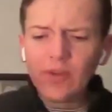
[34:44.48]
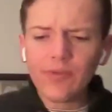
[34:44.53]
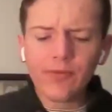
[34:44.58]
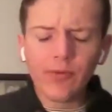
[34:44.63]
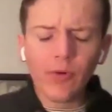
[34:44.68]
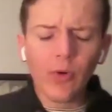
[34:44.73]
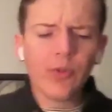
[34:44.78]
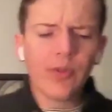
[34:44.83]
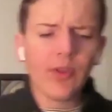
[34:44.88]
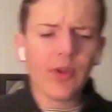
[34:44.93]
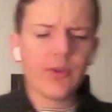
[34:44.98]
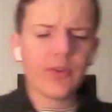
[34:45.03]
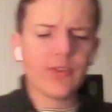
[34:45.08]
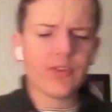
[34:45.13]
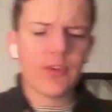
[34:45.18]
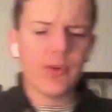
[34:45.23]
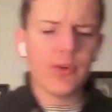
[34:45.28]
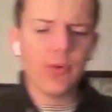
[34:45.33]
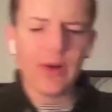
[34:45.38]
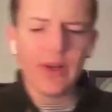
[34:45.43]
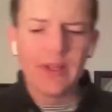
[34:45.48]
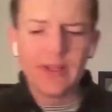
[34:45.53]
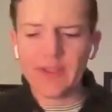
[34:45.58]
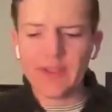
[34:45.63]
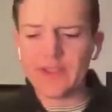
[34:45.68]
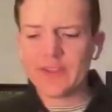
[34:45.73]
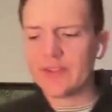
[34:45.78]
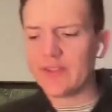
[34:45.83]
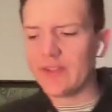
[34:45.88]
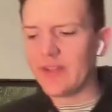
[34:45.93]
for those who are
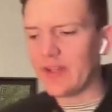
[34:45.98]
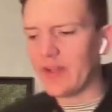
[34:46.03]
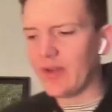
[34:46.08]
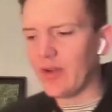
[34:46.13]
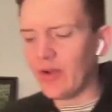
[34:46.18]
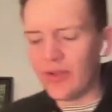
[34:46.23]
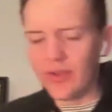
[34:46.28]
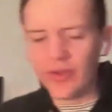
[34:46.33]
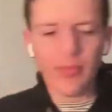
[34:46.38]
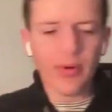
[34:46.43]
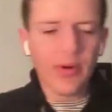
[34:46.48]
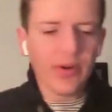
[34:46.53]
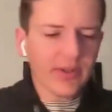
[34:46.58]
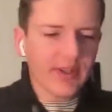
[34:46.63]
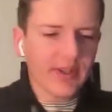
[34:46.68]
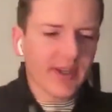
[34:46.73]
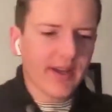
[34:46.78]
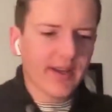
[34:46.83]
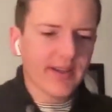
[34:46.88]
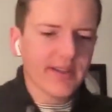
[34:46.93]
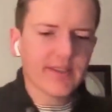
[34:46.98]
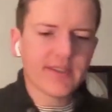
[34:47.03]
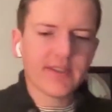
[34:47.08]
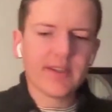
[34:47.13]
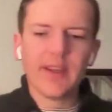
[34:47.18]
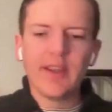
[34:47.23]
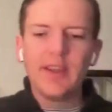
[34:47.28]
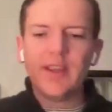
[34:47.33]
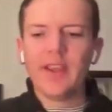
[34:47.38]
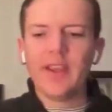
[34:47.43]
listening on the
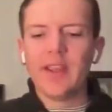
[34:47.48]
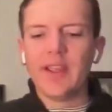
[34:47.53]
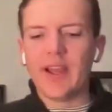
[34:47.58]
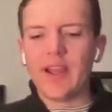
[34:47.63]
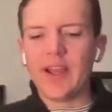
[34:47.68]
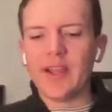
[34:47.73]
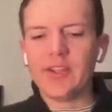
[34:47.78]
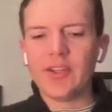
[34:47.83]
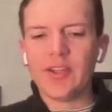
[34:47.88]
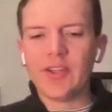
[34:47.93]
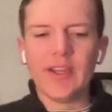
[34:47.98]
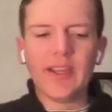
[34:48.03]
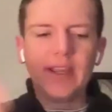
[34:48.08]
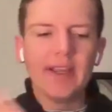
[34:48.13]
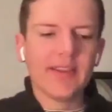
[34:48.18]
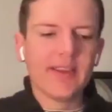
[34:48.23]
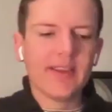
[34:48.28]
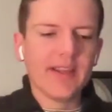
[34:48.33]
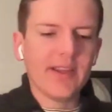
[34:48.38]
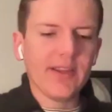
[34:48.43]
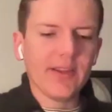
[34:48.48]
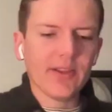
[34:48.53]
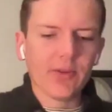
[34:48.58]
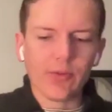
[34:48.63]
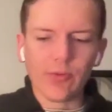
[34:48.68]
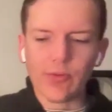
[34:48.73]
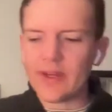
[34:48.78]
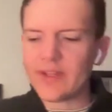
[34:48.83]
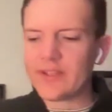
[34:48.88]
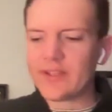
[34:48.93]
podcast, Uh, you can get the,
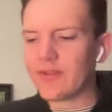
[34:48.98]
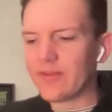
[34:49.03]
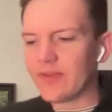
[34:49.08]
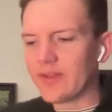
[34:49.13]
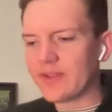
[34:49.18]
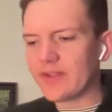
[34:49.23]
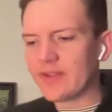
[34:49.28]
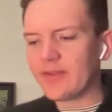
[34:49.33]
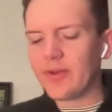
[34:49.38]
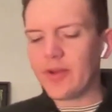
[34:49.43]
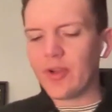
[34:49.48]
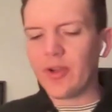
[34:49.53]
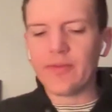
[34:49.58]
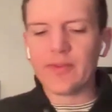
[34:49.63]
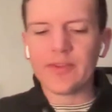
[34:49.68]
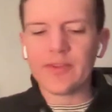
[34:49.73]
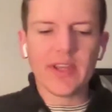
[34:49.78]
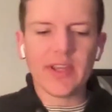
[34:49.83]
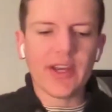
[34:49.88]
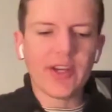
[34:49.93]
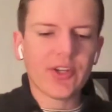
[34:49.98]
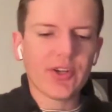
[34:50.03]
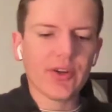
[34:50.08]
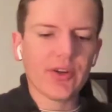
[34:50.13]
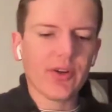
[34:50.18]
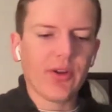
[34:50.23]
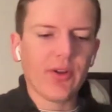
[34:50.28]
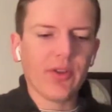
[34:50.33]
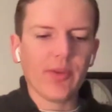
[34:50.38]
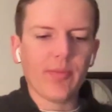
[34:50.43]
the rest of this
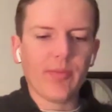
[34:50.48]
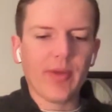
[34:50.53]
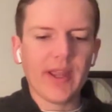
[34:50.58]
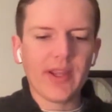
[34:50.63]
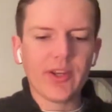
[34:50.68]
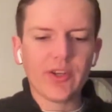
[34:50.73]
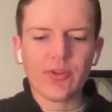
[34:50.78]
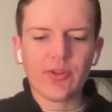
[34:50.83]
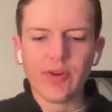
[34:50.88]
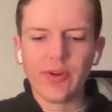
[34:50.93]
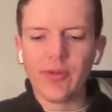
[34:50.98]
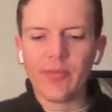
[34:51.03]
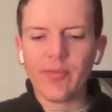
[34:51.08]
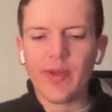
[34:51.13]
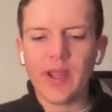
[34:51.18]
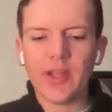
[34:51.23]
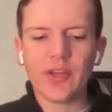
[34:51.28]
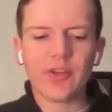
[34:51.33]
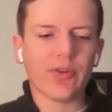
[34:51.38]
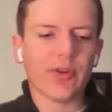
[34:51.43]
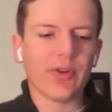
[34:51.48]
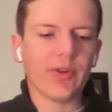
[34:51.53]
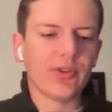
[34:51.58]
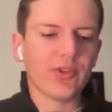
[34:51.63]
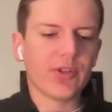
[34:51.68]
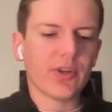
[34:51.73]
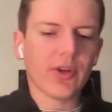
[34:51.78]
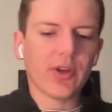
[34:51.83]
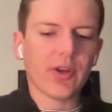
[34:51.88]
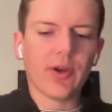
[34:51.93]
conversation on the Patreon,
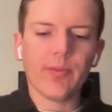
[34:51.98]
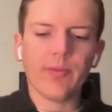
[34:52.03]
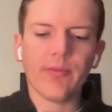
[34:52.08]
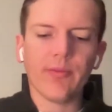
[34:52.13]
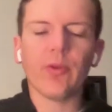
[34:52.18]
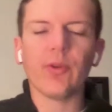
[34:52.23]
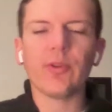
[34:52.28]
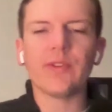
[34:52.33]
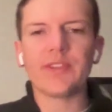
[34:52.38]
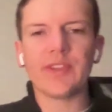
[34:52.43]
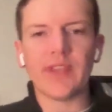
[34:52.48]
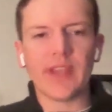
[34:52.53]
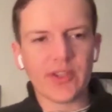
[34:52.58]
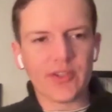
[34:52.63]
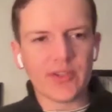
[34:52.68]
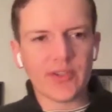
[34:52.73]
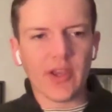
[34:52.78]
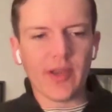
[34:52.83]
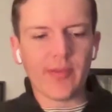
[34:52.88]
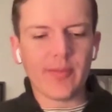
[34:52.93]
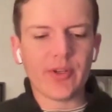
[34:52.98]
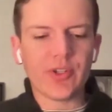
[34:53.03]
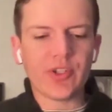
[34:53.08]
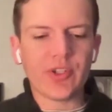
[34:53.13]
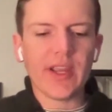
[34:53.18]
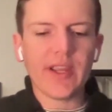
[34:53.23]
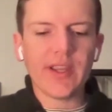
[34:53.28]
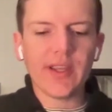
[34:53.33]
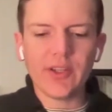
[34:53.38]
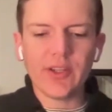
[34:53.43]
patreon.com forward slash Simon
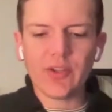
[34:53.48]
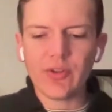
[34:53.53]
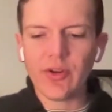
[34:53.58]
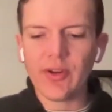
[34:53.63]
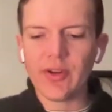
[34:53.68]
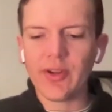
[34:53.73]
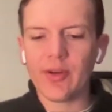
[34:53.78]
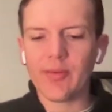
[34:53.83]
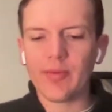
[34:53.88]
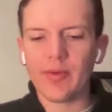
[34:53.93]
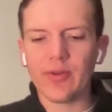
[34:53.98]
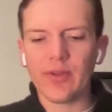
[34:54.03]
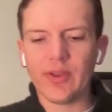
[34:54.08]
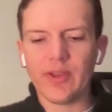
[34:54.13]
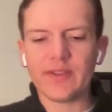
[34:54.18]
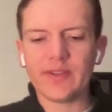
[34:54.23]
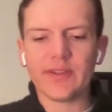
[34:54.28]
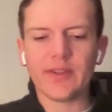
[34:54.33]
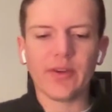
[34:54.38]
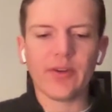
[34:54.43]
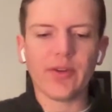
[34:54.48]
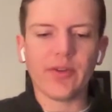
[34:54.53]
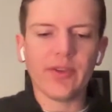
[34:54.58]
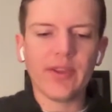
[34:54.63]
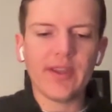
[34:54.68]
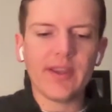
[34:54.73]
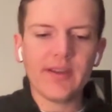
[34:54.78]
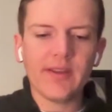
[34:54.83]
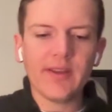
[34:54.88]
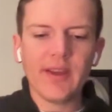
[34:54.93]
J. E. Drew. I'm going to be releasing it on
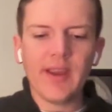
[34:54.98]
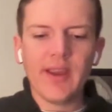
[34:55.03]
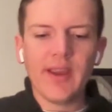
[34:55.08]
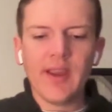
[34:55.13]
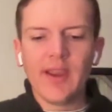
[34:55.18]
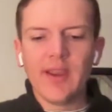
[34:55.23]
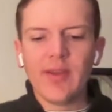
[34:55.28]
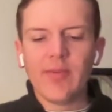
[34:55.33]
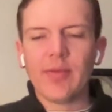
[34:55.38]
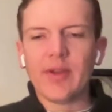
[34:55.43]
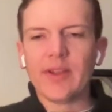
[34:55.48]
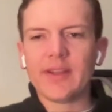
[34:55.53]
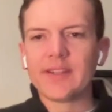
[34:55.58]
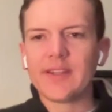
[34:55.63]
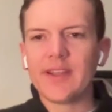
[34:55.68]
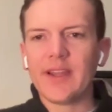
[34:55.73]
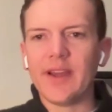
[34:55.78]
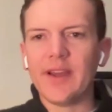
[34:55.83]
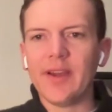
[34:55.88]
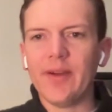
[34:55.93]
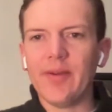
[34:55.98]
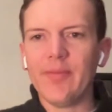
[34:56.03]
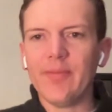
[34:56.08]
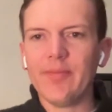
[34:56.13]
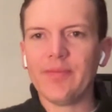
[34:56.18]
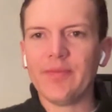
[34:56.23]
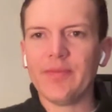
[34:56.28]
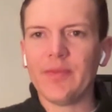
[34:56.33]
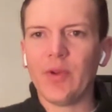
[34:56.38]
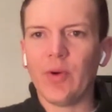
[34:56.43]
there. But
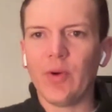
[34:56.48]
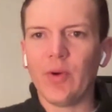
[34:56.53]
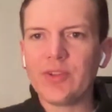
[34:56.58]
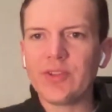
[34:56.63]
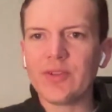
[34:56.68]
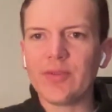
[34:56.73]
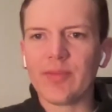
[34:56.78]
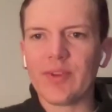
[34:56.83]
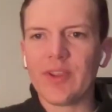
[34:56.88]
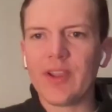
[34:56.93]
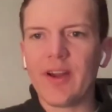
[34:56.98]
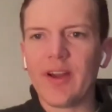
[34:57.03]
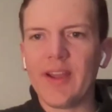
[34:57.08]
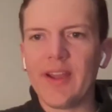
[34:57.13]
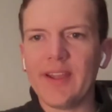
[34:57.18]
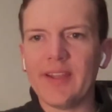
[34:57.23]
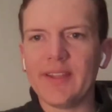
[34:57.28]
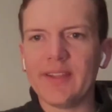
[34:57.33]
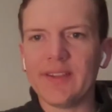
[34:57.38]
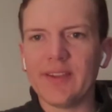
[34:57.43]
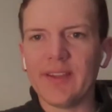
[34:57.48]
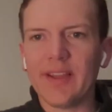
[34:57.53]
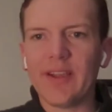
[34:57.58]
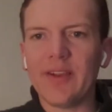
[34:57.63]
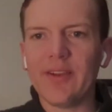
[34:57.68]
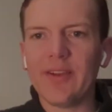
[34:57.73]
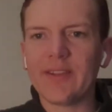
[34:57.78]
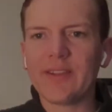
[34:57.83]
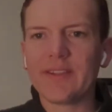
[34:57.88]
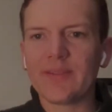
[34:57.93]
um, awesome, Kai and
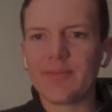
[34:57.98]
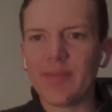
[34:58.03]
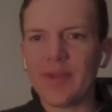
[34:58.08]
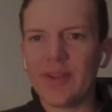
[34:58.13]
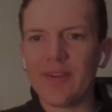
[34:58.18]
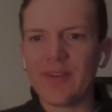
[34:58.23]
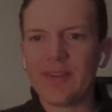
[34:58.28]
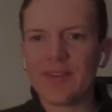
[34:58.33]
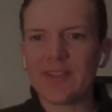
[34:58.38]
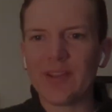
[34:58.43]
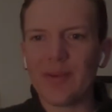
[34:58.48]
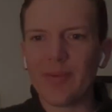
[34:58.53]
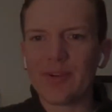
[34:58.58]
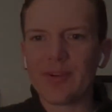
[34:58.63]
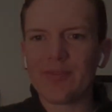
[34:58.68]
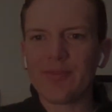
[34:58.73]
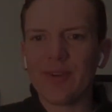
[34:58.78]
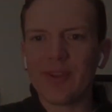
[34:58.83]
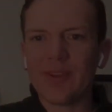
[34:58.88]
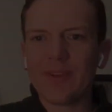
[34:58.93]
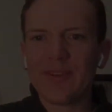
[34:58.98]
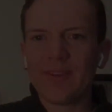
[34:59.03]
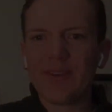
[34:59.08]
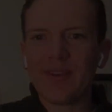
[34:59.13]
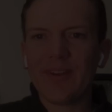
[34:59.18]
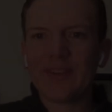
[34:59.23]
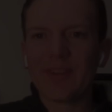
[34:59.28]
Leo, this has been so much fun